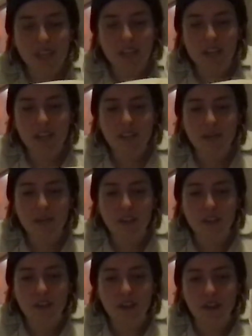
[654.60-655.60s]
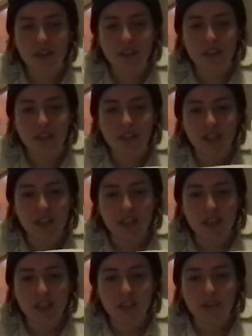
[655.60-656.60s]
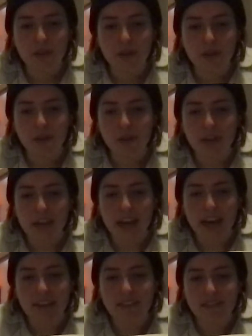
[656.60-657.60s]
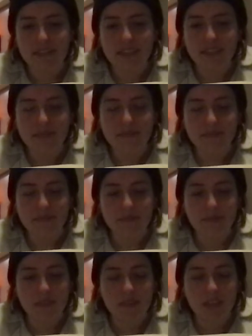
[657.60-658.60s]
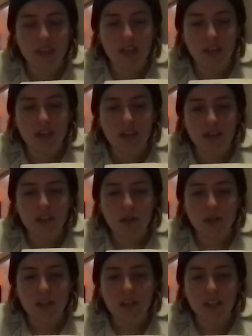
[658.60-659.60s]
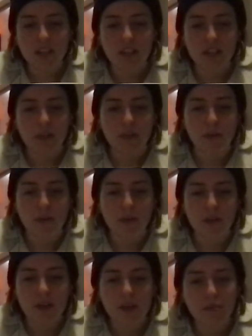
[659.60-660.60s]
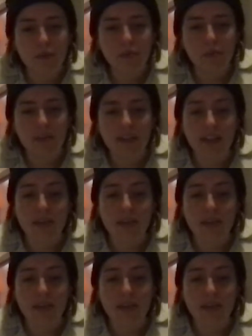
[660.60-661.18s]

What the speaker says: This one is called You Don't Know the Half of It. According to you, people like